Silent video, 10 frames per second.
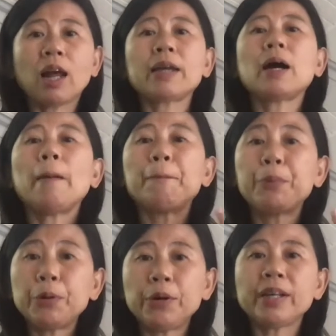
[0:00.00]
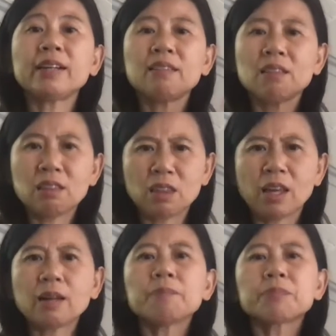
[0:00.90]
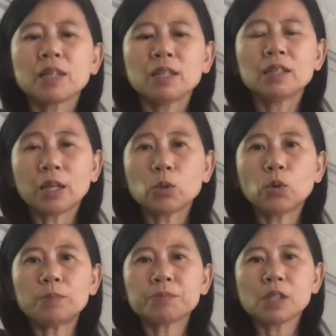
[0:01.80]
like a pudding thick liquid.